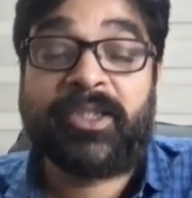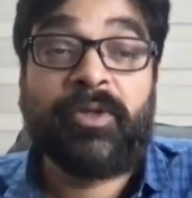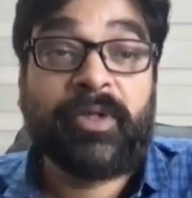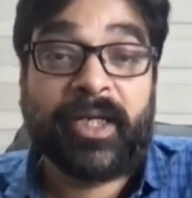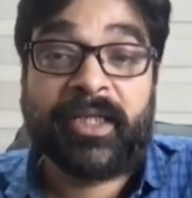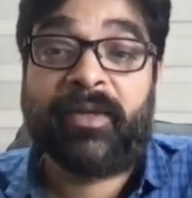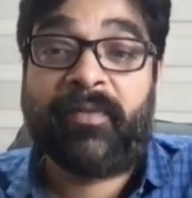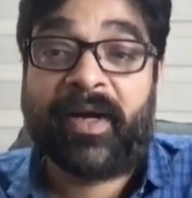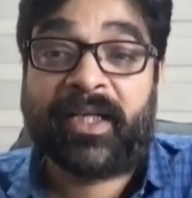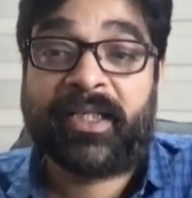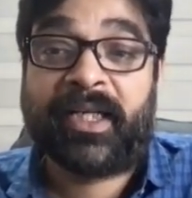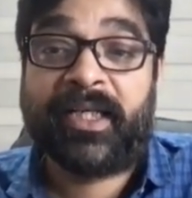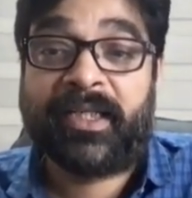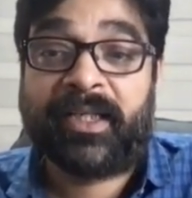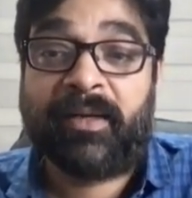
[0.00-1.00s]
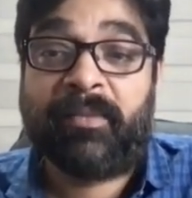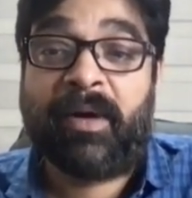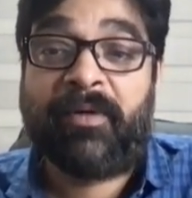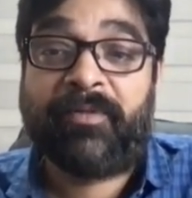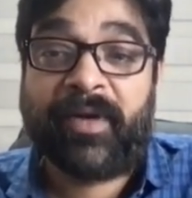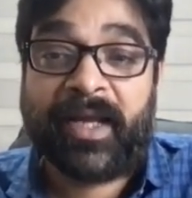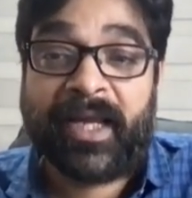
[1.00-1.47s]
you'll get the vector in term
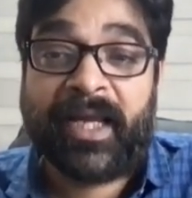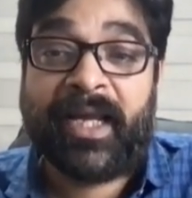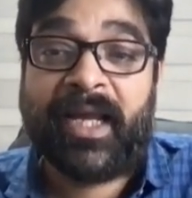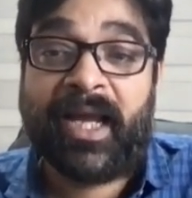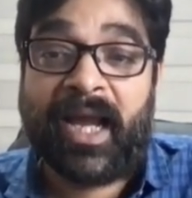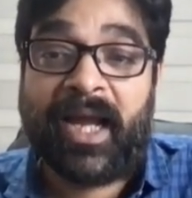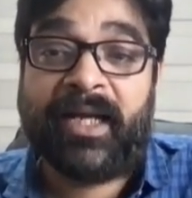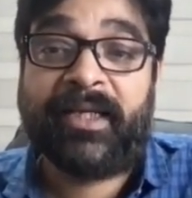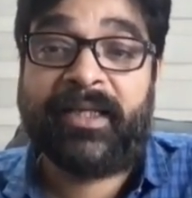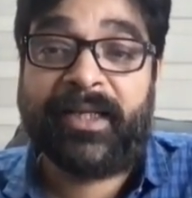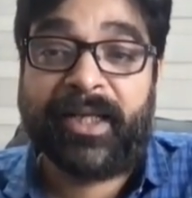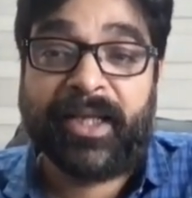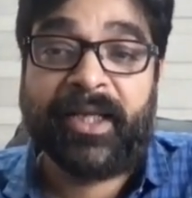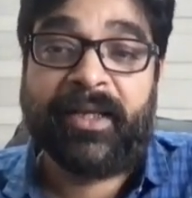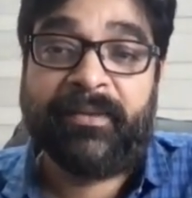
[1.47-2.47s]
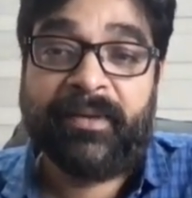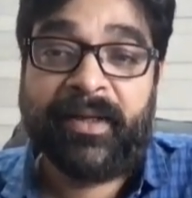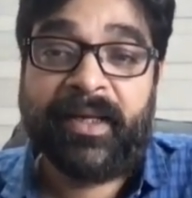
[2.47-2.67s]
of A and D.